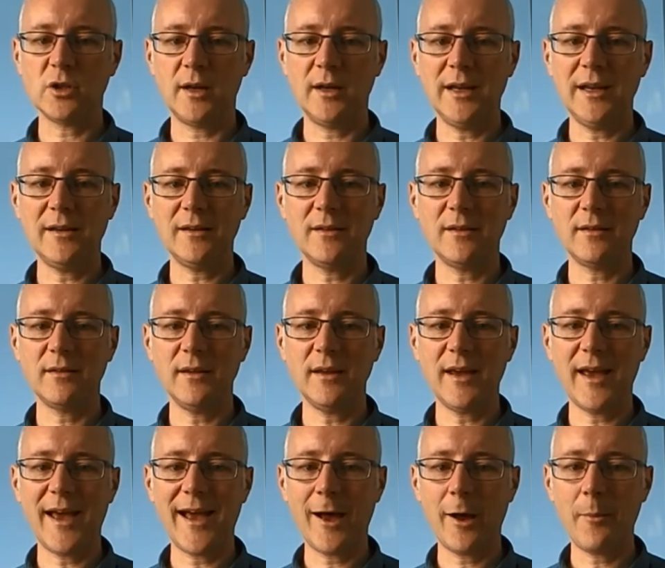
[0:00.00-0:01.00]
I need to see
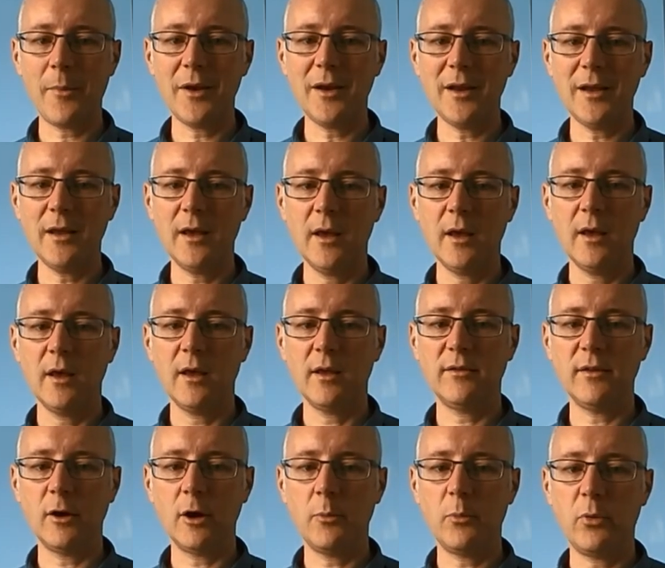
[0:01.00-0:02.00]
how many
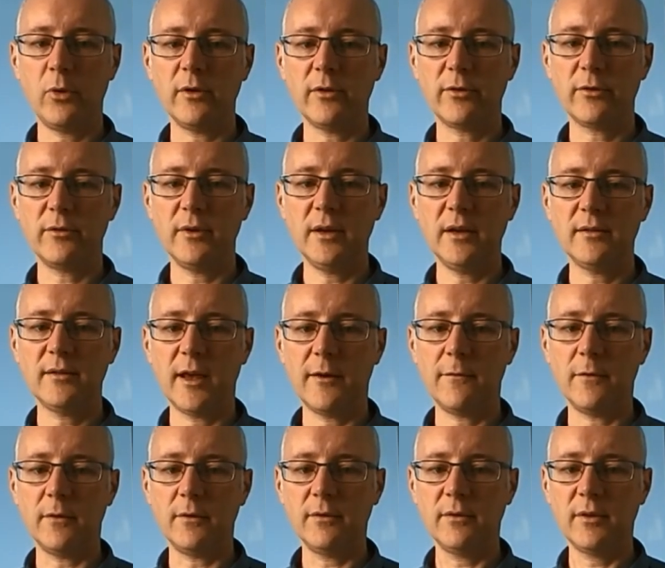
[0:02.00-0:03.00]

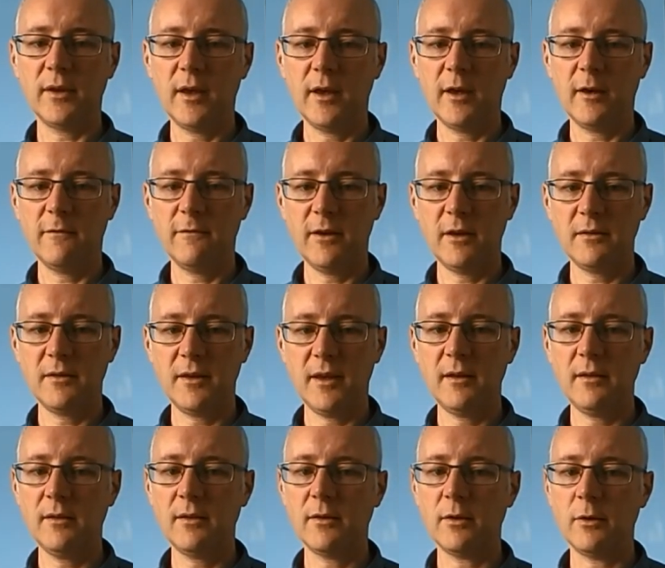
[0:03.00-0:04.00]
0.37s fit
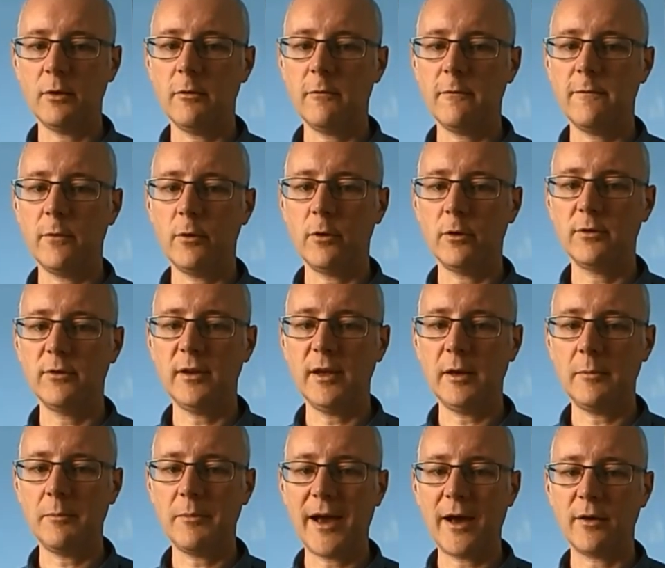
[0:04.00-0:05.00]
into
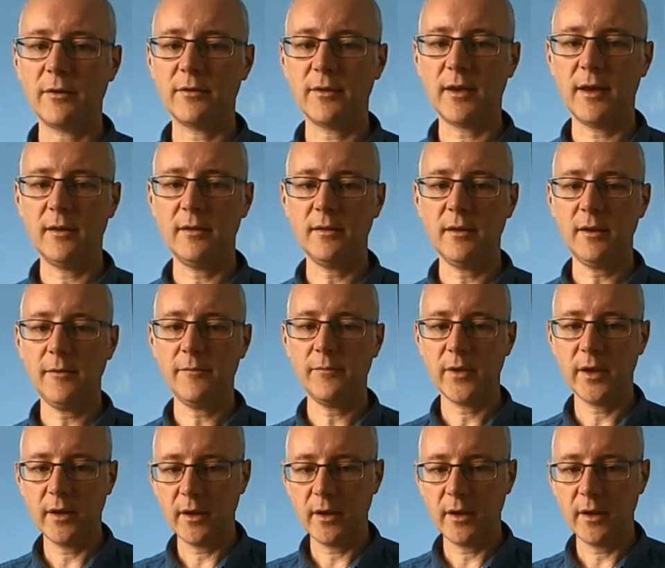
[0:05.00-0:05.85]
£14.80.